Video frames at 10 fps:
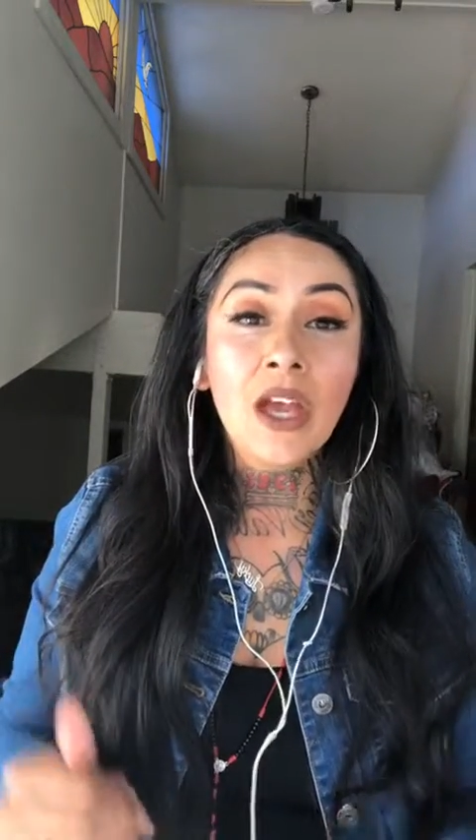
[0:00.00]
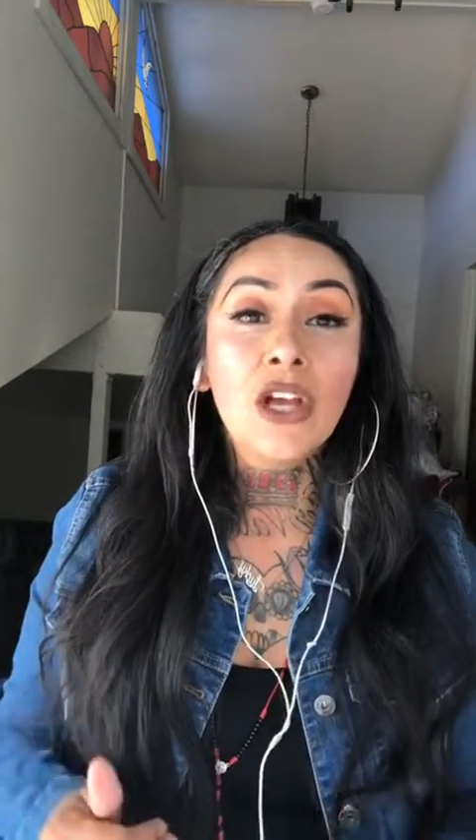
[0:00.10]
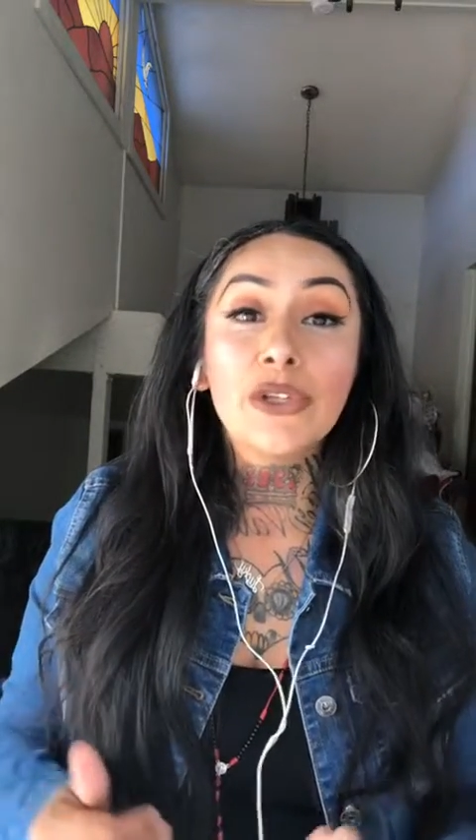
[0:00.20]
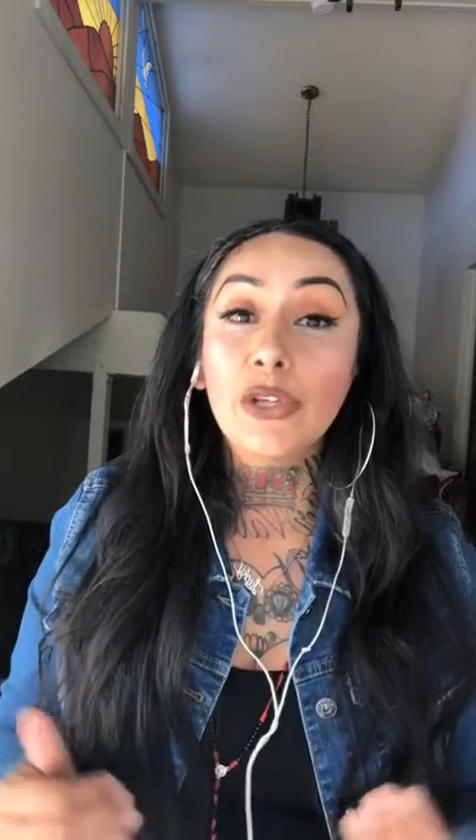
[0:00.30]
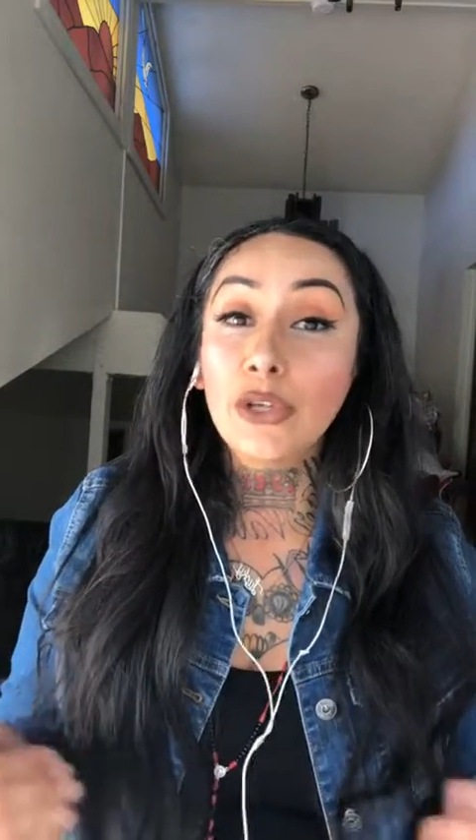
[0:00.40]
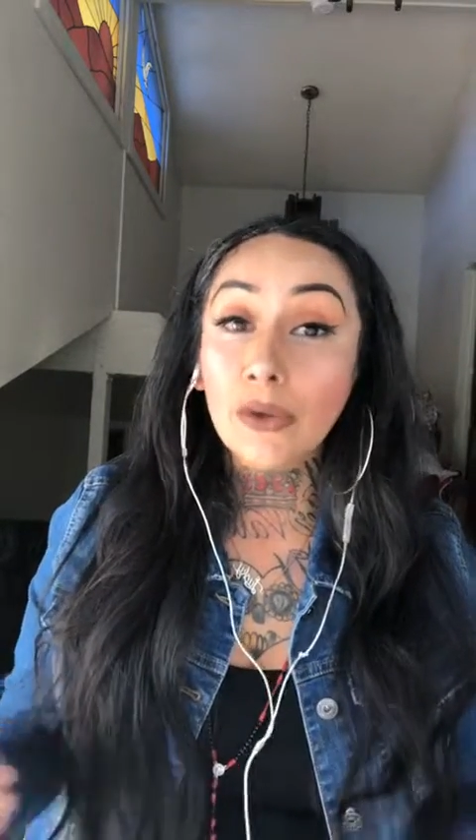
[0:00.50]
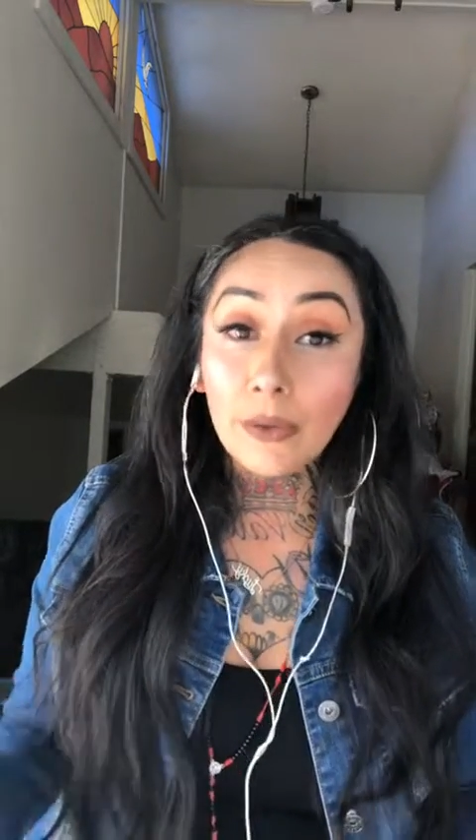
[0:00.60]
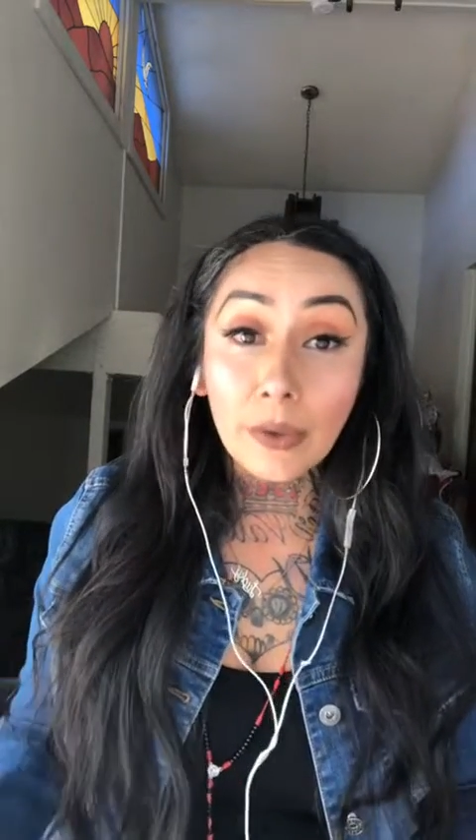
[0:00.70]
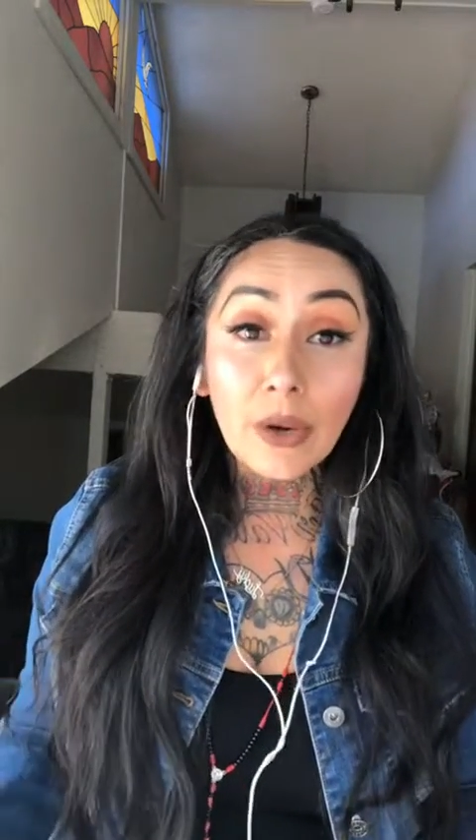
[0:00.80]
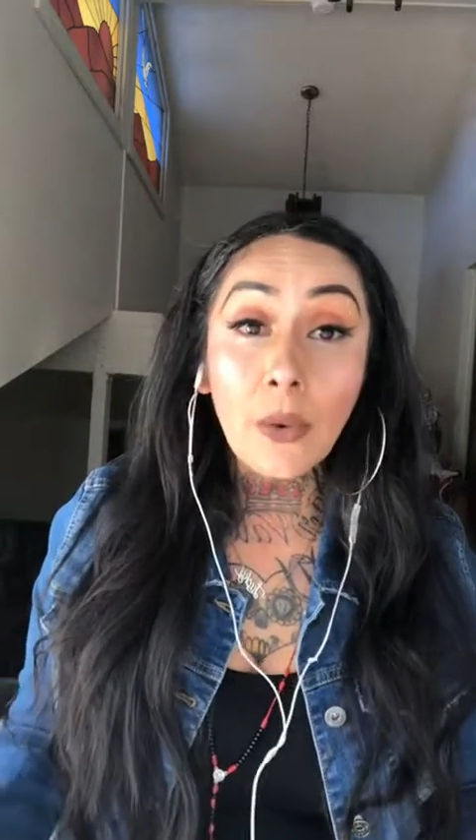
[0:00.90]
So you can
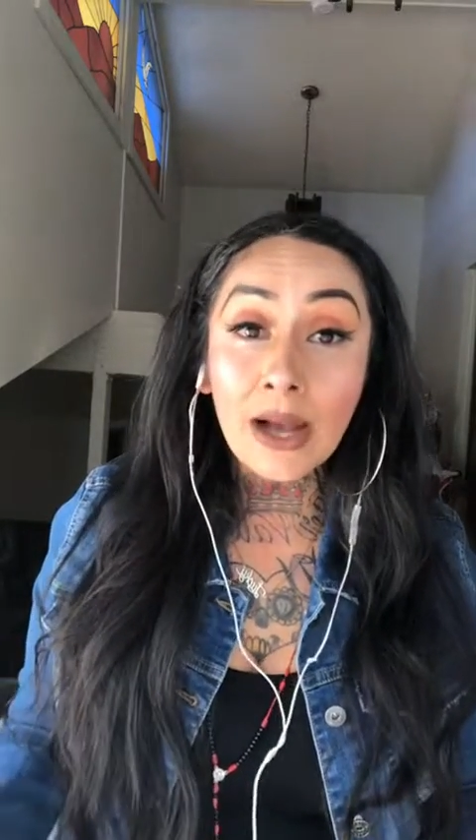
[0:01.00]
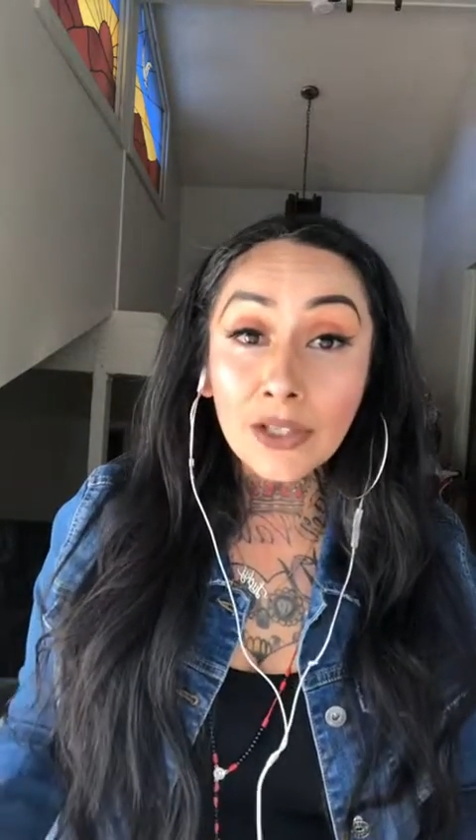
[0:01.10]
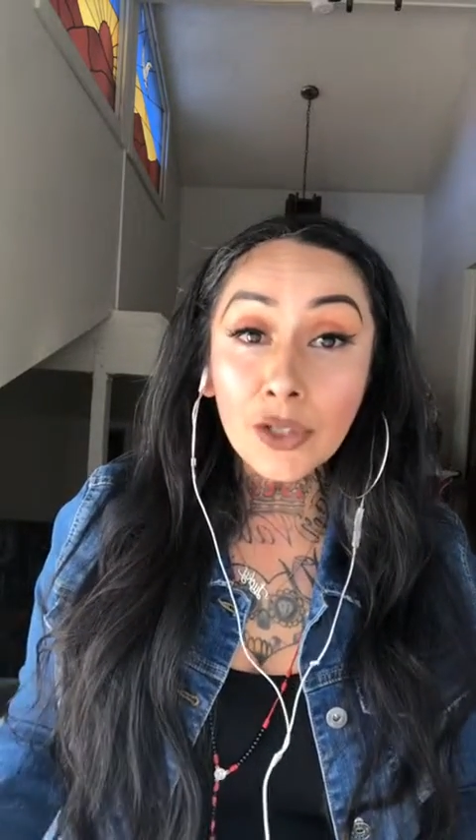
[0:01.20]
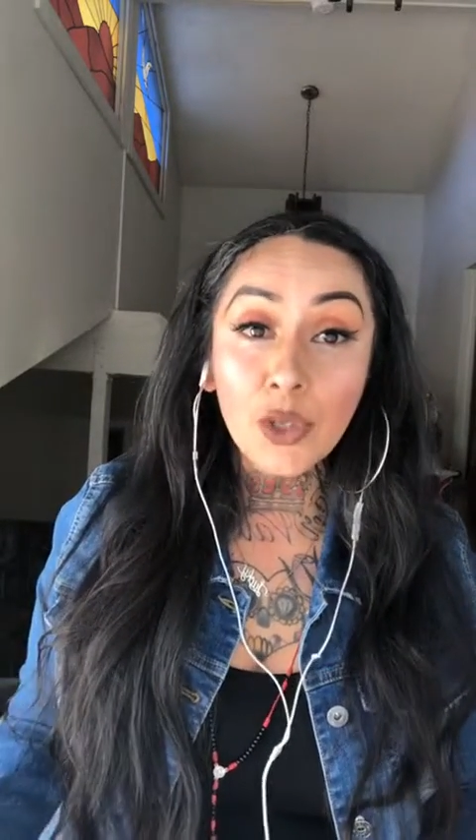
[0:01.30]
request your